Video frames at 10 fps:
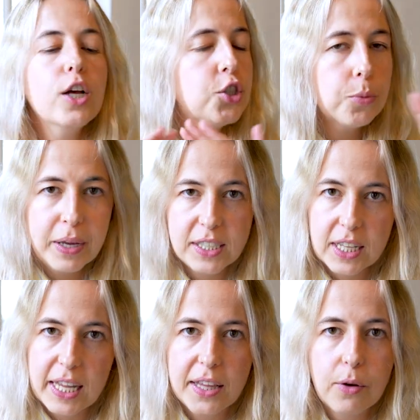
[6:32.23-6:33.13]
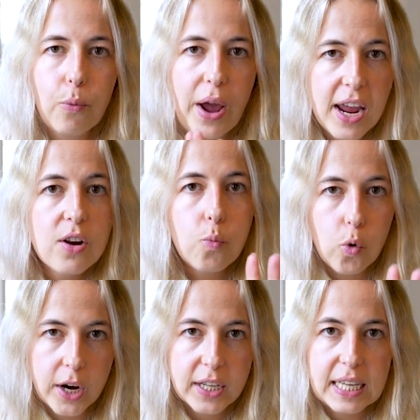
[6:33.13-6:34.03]
So basically, the way it
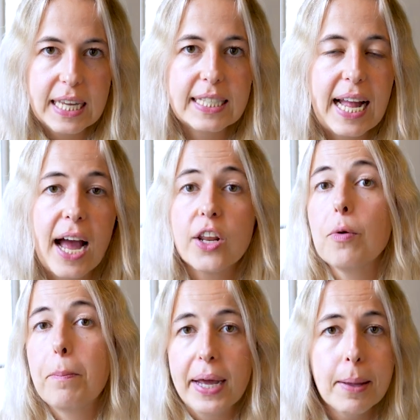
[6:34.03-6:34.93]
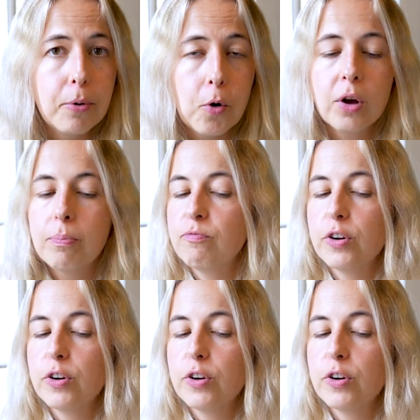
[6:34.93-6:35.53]
works is that you pick a book.